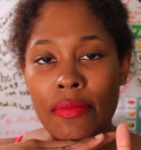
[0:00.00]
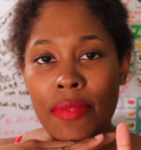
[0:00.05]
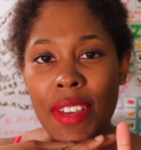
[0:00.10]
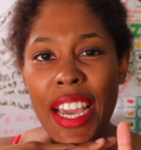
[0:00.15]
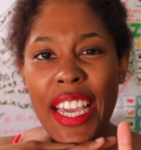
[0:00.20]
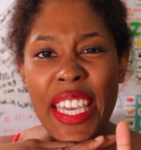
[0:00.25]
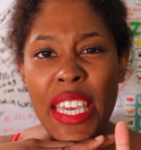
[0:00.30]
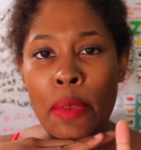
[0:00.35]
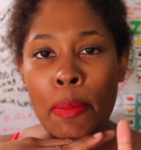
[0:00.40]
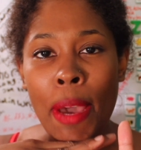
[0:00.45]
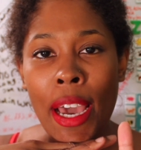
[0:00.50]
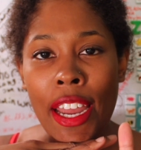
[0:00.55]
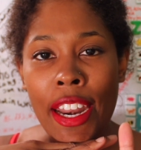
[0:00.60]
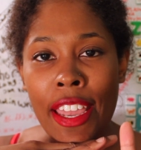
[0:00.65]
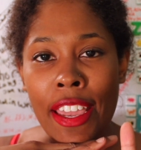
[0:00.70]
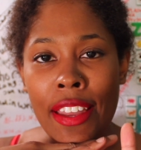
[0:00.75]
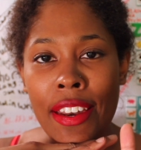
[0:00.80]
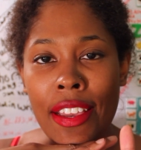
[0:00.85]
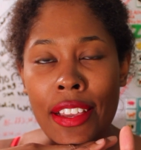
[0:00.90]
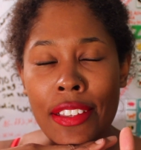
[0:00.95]
I keep
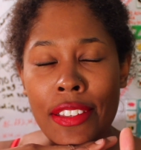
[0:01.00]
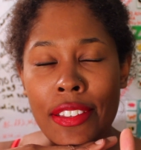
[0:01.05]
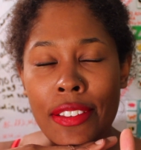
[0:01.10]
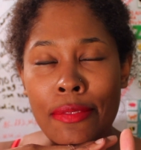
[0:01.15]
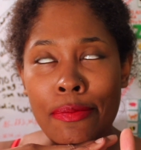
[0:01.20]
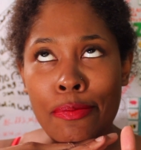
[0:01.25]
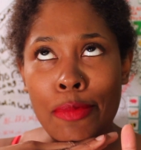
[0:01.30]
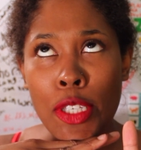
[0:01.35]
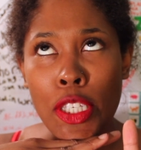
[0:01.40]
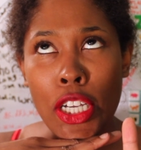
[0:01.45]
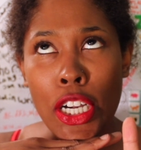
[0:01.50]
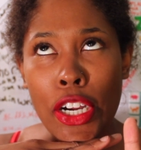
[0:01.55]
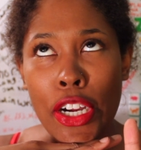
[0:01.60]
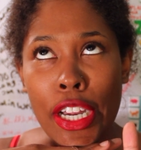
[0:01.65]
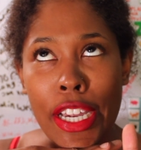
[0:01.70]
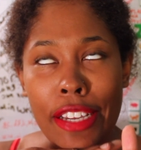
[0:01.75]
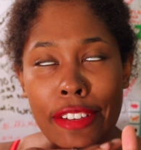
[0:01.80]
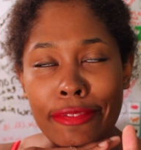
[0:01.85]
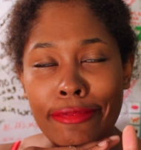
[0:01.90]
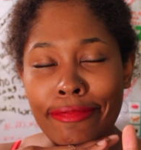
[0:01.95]
adding an S.
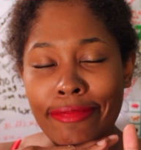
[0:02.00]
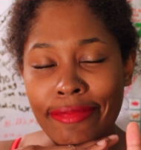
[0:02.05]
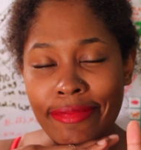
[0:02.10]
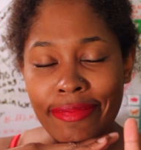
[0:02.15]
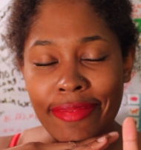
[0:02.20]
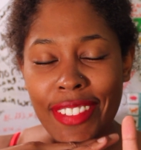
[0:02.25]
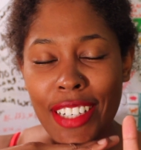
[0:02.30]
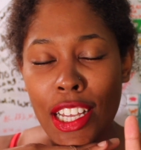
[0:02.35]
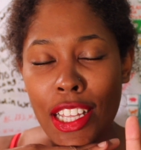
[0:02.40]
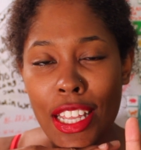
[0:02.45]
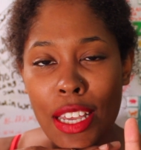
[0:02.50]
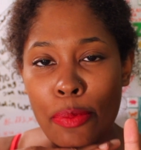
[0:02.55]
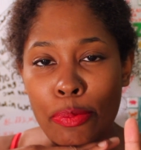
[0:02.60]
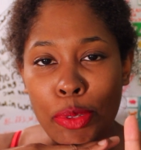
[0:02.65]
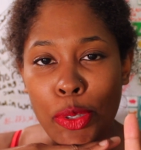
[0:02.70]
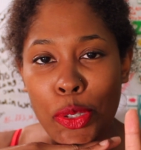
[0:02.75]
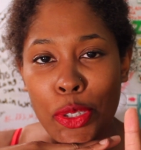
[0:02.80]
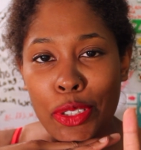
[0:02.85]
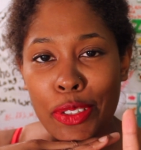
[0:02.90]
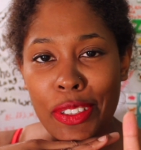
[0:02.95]
Sorry. I like
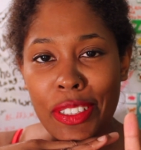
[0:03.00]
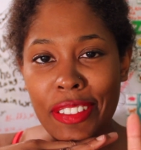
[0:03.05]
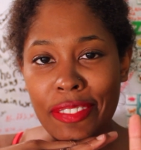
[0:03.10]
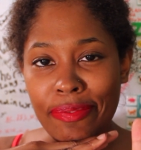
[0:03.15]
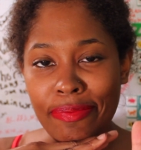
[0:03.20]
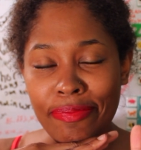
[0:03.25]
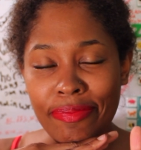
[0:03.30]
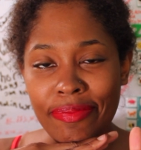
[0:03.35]
plurals.